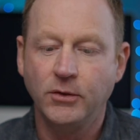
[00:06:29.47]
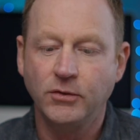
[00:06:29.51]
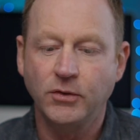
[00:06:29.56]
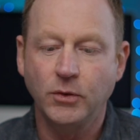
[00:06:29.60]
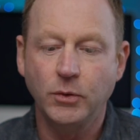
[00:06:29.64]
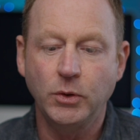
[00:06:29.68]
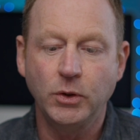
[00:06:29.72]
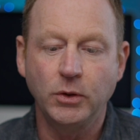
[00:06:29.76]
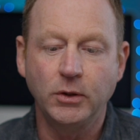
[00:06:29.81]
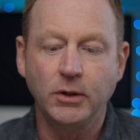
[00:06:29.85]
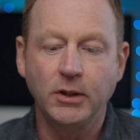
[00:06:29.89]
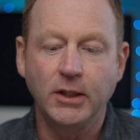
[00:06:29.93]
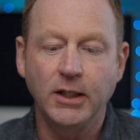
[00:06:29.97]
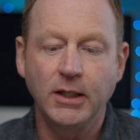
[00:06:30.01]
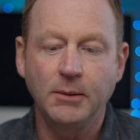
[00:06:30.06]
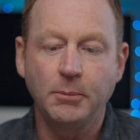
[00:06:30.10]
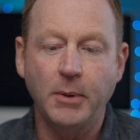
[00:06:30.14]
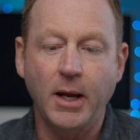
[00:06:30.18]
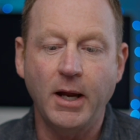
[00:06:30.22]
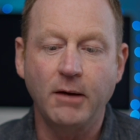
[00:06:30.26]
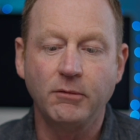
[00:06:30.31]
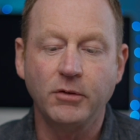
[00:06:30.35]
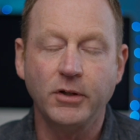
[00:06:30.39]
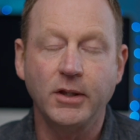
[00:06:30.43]
so you can keep
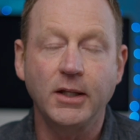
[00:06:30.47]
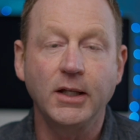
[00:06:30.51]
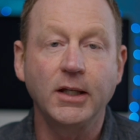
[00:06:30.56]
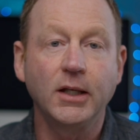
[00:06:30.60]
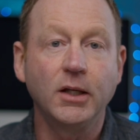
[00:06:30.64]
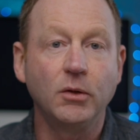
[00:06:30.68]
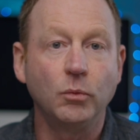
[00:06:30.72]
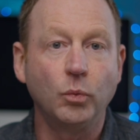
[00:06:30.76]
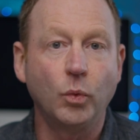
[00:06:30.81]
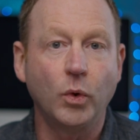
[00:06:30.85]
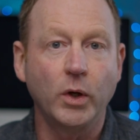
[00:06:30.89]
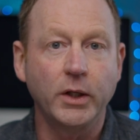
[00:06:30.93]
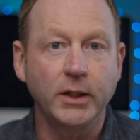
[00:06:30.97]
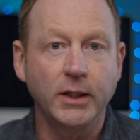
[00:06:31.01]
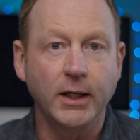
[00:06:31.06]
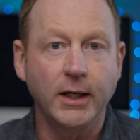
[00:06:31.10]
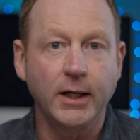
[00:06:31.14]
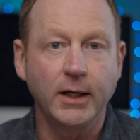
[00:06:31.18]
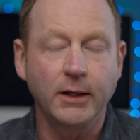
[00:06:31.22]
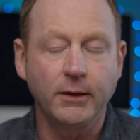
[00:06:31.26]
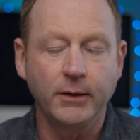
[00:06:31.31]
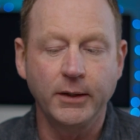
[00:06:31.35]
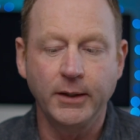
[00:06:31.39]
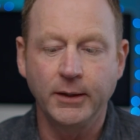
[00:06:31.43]
everything in one
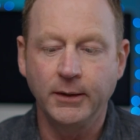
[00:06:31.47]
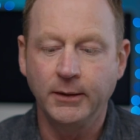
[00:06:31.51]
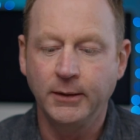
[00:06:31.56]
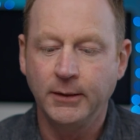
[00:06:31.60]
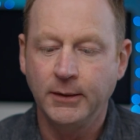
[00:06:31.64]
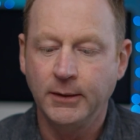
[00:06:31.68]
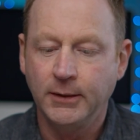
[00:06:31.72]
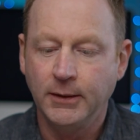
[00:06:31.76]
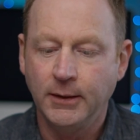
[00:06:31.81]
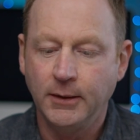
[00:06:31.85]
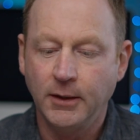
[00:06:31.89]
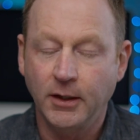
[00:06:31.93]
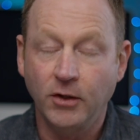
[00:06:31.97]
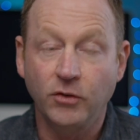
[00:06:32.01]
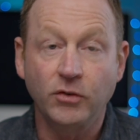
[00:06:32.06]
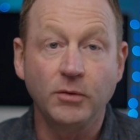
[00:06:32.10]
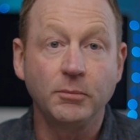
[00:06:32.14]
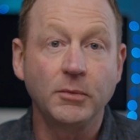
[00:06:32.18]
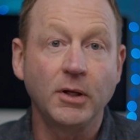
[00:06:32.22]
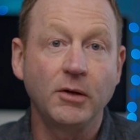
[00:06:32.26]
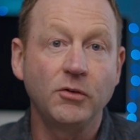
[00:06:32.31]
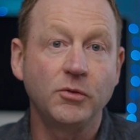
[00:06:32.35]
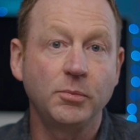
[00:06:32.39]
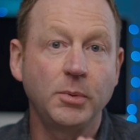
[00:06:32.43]
area. Because
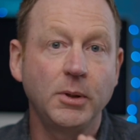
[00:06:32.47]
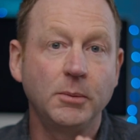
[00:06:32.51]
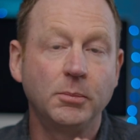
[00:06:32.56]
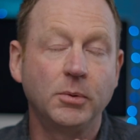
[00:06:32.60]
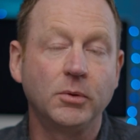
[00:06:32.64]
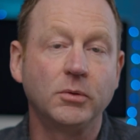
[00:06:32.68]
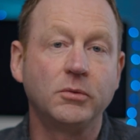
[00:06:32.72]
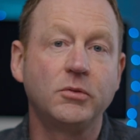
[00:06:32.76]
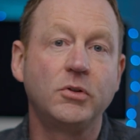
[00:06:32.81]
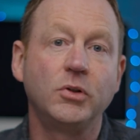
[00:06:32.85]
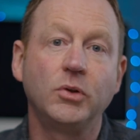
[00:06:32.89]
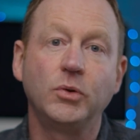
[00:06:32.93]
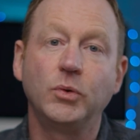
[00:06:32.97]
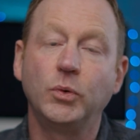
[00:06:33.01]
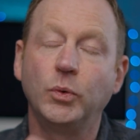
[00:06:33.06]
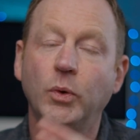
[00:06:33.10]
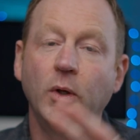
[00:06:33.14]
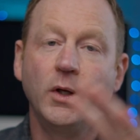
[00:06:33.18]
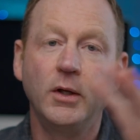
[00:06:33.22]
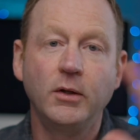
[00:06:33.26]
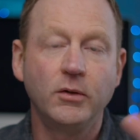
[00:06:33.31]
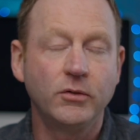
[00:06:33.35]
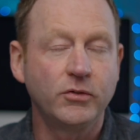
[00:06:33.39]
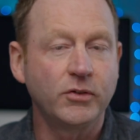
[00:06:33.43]
sometimes people do
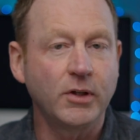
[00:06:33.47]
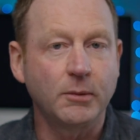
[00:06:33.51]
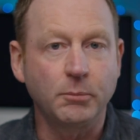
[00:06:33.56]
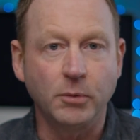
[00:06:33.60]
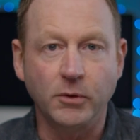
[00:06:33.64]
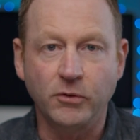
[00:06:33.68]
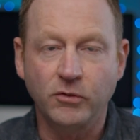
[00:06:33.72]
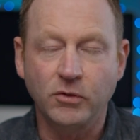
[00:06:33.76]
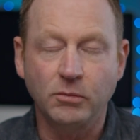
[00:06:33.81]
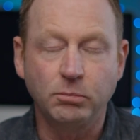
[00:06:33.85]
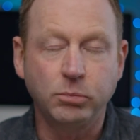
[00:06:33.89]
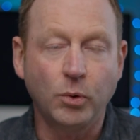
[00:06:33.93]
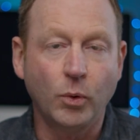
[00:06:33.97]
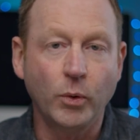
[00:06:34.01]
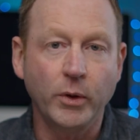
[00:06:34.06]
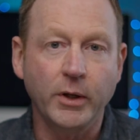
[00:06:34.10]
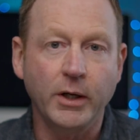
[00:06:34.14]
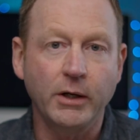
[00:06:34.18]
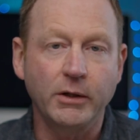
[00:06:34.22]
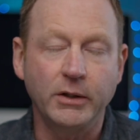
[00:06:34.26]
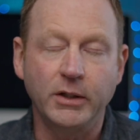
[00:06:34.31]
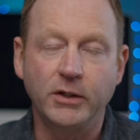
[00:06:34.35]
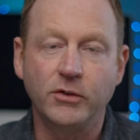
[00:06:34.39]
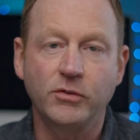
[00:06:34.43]
separate support
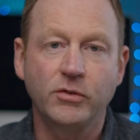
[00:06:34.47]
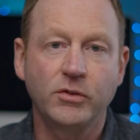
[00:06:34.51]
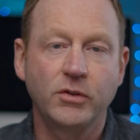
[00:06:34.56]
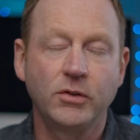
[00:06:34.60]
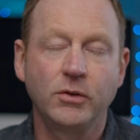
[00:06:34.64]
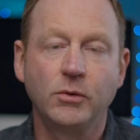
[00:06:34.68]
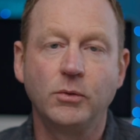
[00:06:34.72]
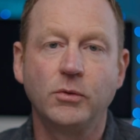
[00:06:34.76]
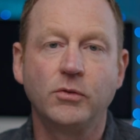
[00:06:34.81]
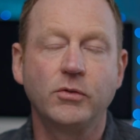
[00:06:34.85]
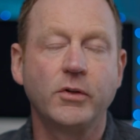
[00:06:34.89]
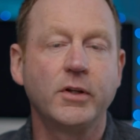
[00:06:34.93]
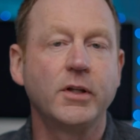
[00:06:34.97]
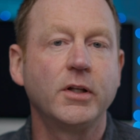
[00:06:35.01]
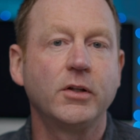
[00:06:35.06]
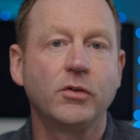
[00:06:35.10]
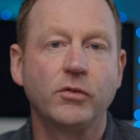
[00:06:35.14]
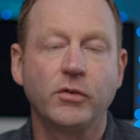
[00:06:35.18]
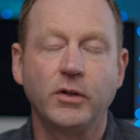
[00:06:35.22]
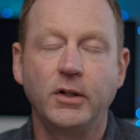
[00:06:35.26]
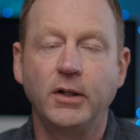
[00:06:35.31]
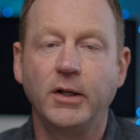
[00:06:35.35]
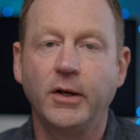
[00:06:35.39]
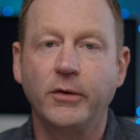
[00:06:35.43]
areas too. So
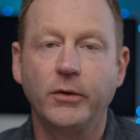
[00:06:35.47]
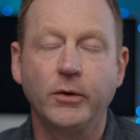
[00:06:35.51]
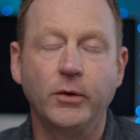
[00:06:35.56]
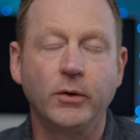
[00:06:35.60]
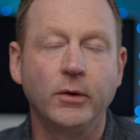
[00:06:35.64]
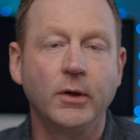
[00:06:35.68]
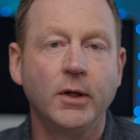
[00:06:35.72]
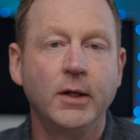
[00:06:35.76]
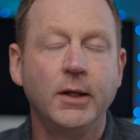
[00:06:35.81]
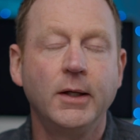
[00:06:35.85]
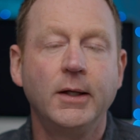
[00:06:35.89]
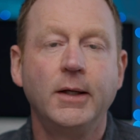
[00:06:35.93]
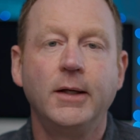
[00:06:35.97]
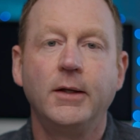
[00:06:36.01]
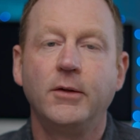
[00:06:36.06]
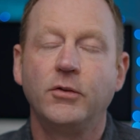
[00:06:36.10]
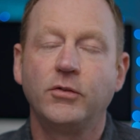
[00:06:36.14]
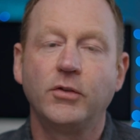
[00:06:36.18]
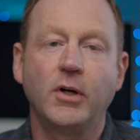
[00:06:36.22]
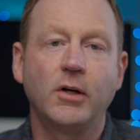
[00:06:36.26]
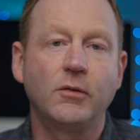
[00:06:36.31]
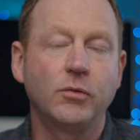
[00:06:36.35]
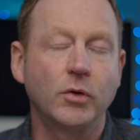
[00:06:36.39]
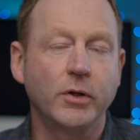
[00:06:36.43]
there's another
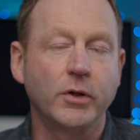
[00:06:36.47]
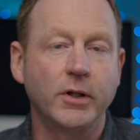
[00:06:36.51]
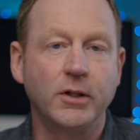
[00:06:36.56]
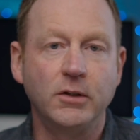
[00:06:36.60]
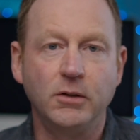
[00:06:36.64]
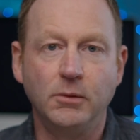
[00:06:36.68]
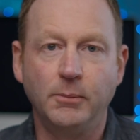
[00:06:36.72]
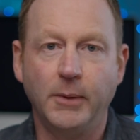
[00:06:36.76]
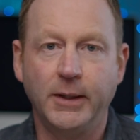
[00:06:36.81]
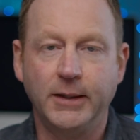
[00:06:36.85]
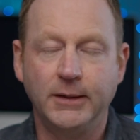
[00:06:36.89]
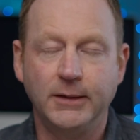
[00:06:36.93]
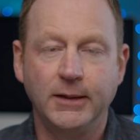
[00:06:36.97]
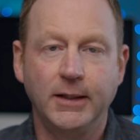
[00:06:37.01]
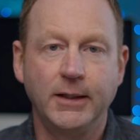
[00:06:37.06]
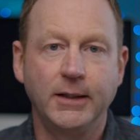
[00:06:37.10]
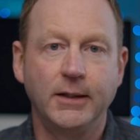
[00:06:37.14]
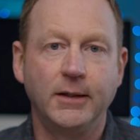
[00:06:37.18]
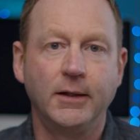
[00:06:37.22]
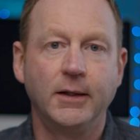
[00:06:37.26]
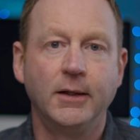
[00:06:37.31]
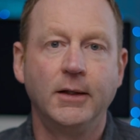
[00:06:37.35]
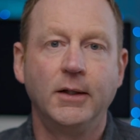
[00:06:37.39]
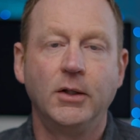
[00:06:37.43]
software that you might
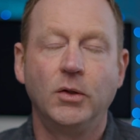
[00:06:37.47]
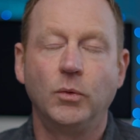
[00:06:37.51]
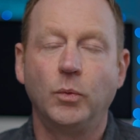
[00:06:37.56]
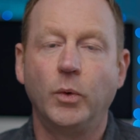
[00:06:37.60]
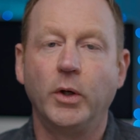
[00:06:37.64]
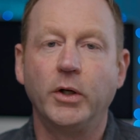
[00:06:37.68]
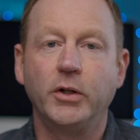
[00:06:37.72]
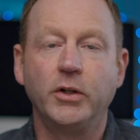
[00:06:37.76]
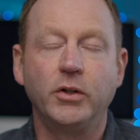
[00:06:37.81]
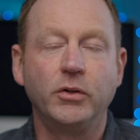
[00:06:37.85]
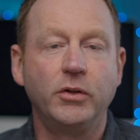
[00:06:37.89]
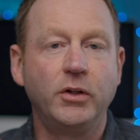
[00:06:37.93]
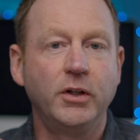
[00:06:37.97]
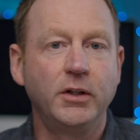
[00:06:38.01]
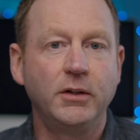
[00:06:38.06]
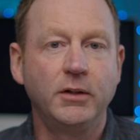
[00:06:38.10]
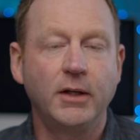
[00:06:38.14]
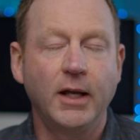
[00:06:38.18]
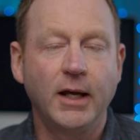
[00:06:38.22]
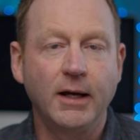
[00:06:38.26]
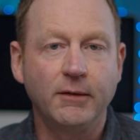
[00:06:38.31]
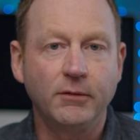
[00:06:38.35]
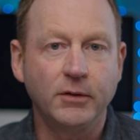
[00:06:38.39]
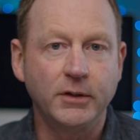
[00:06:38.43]
need where you didn't
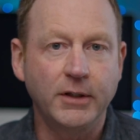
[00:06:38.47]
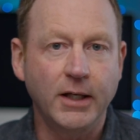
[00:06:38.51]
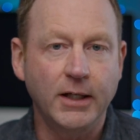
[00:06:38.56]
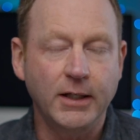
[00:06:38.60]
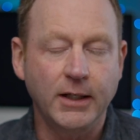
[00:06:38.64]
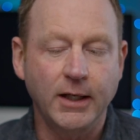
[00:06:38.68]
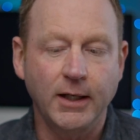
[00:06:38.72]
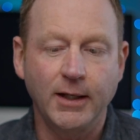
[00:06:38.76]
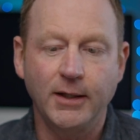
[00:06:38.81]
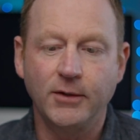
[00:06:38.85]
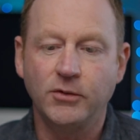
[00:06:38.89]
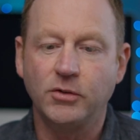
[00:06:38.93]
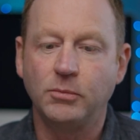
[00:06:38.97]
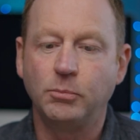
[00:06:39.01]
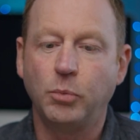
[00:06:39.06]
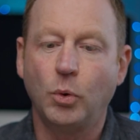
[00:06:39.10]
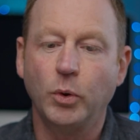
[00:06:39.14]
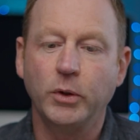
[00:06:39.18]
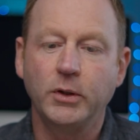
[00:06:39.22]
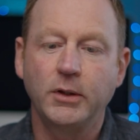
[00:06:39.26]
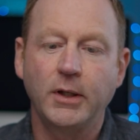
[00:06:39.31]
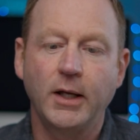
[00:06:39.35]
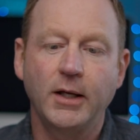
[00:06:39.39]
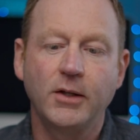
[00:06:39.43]
have a dedicated
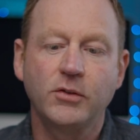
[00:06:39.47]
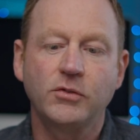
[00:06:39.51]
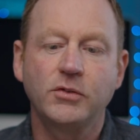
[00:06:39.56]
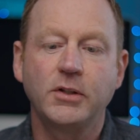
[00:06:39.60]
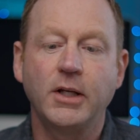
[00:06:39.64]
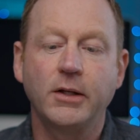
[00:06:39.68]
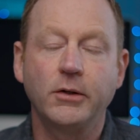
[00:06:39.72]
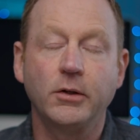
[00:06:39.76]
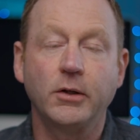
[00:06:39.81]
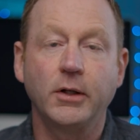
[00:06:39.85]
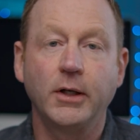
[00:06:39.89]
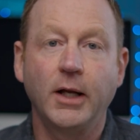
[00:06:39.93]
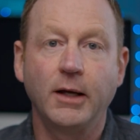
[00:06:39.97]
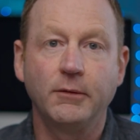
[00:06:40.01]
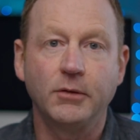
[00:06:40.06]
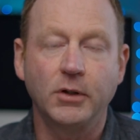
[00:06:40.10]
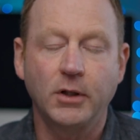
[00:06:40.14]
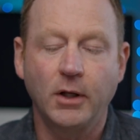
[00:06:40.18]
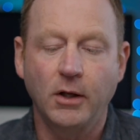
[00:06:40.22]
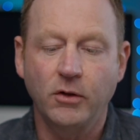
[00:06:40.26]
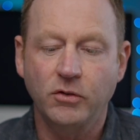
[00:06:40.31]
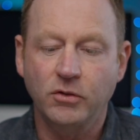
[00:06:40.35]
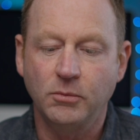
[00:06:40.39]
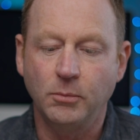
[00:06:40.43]
support desk. Now they're going to have a
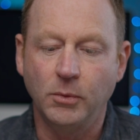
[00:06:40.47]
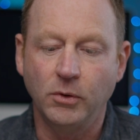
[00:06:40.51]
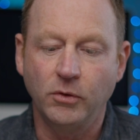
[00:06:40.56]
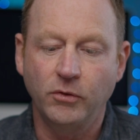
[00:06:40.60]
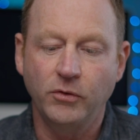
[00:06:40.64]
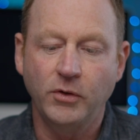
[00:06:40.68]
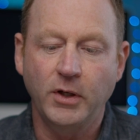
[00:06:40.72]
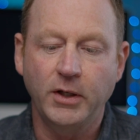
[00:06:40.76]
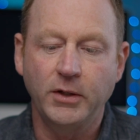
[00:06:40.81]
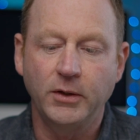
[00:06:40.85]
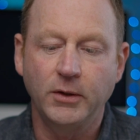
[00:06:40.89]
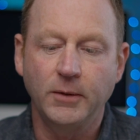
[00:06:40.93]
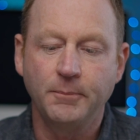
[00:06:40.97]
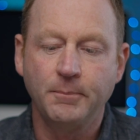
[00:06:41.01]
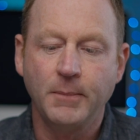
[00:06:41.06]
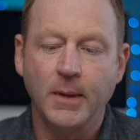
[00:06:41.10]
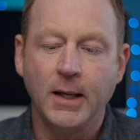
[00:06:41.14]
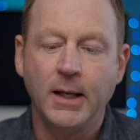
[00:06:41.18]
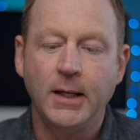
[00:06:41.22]
customer center.